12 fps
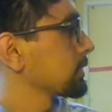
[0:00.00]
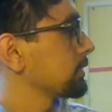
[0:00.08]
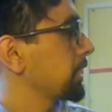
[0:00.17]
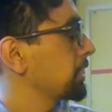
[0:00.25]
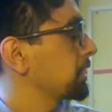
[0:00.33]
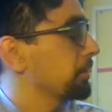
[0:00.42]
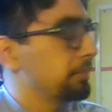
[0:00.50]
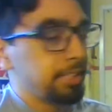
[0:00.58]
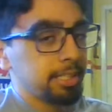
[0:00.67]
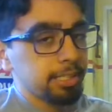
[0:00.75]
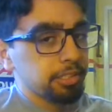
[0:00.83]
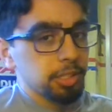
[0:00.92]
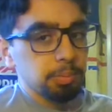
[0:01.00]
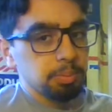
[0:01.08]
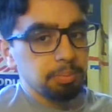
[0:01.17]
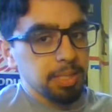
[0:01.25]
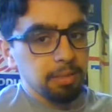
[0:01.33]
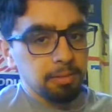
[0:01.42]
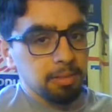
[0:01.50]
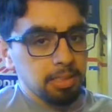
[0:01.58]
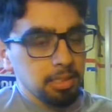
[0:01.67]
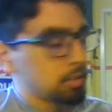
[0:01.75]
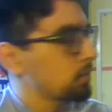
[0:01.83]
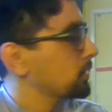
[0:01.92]
And you don't need like super big
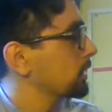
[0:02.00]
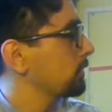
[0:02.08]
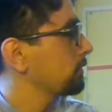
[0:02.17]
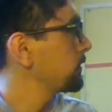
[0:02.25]
ones so you can get